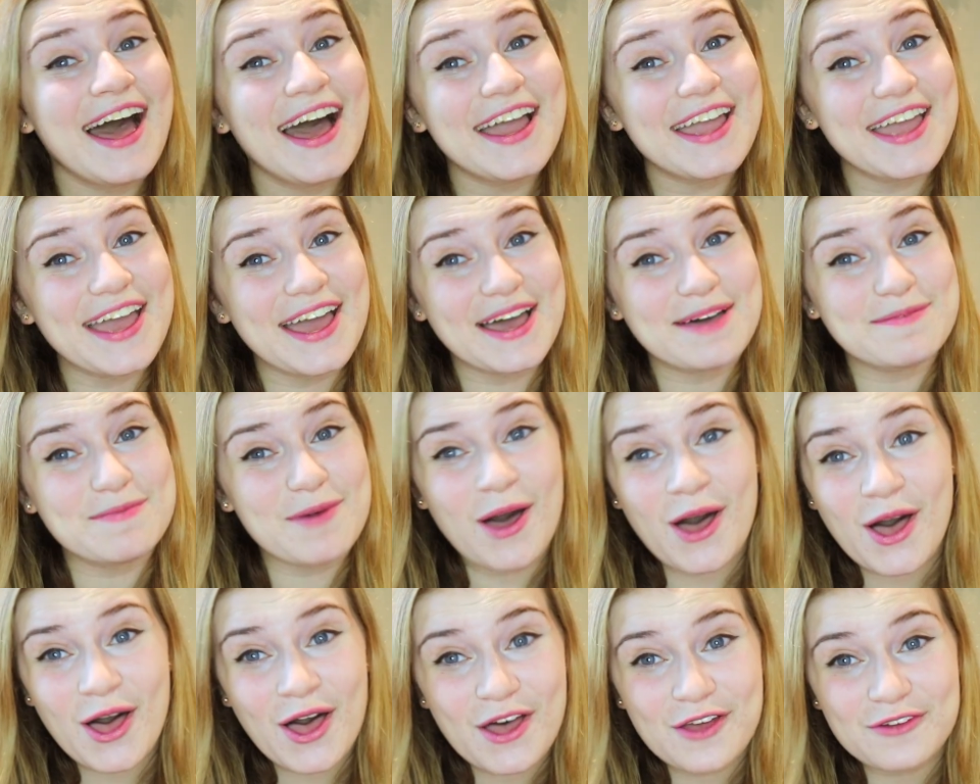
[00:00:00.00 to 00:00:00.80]
I
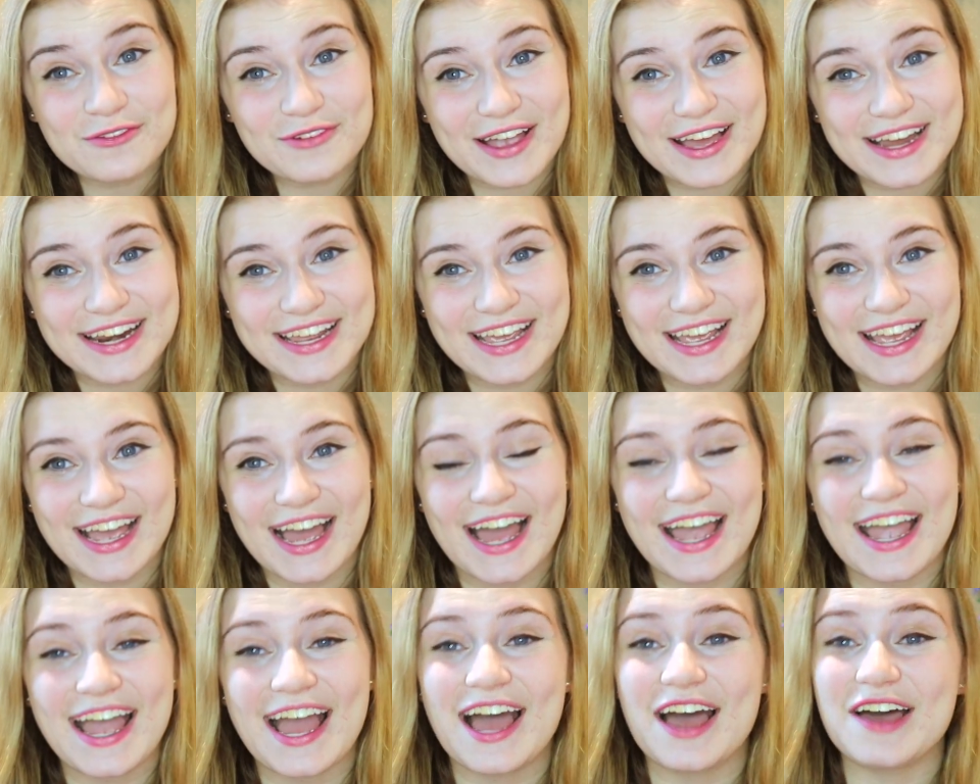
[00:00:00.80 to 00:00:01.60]
am all ready.
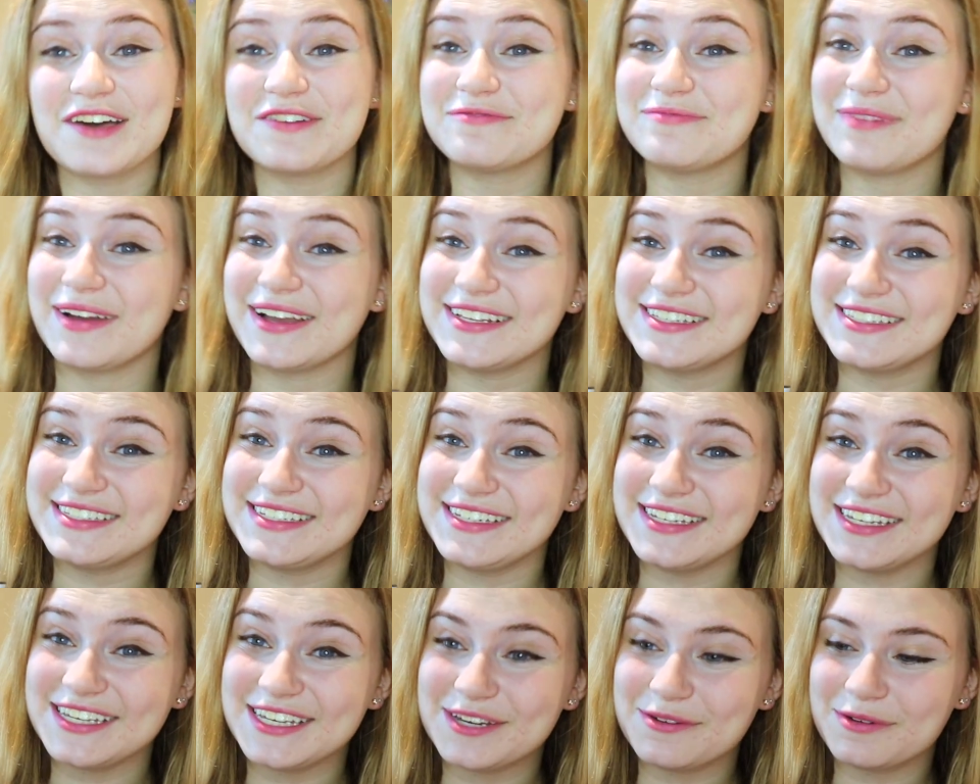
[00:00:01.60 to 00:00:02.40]
I have my
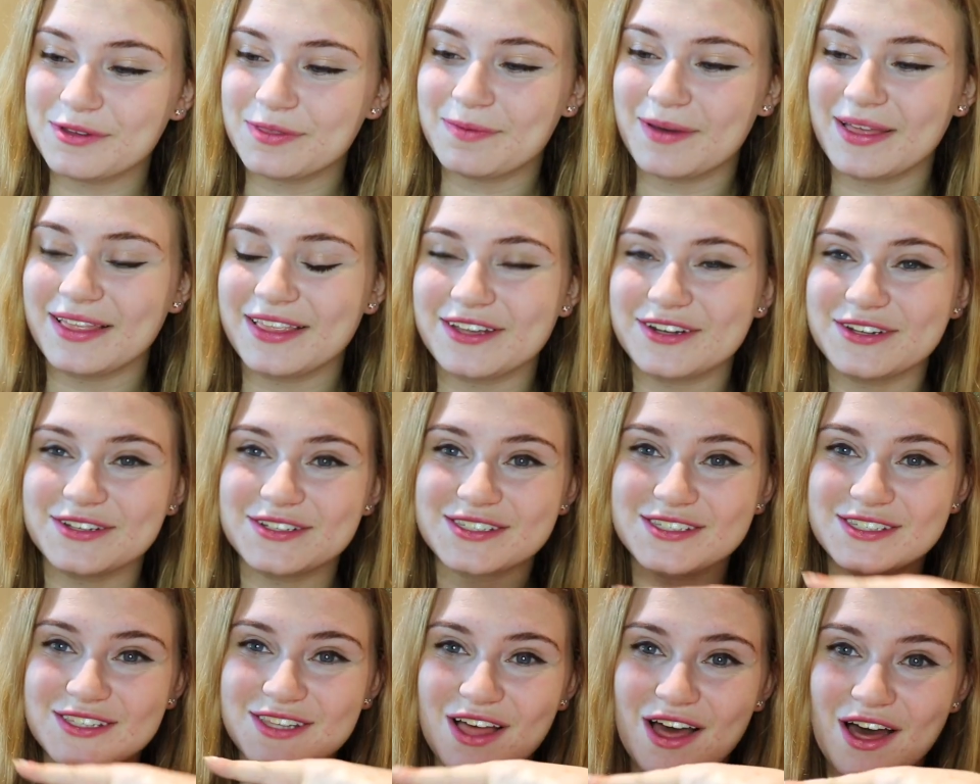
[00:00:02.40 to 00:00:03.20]
tea with my little
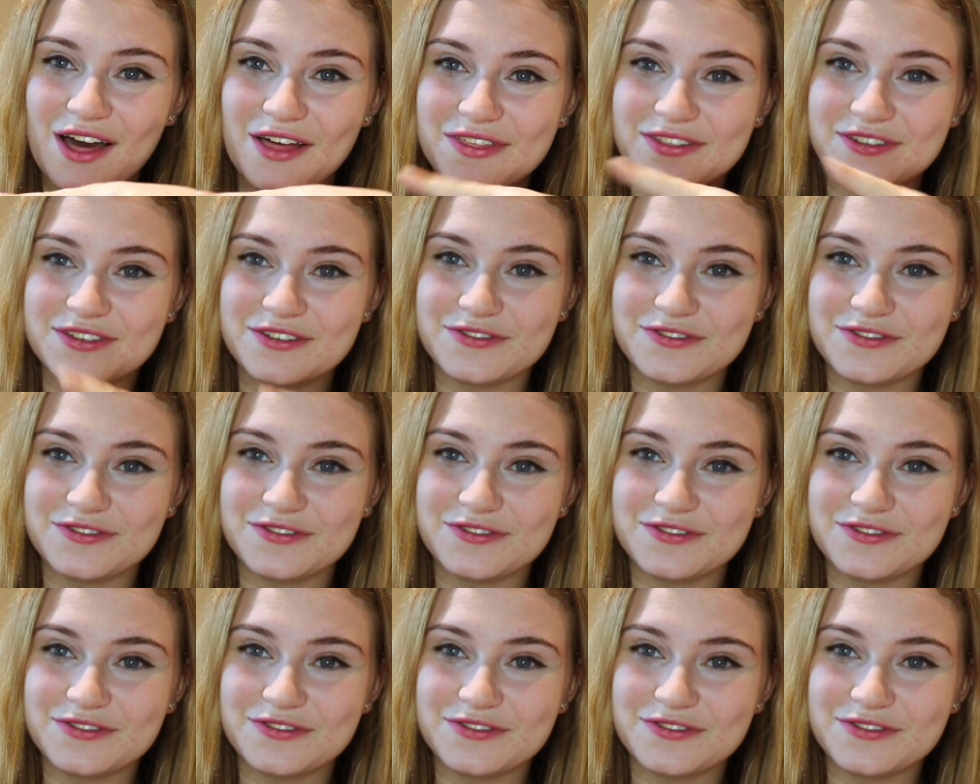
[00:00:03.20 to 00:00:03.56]
sloth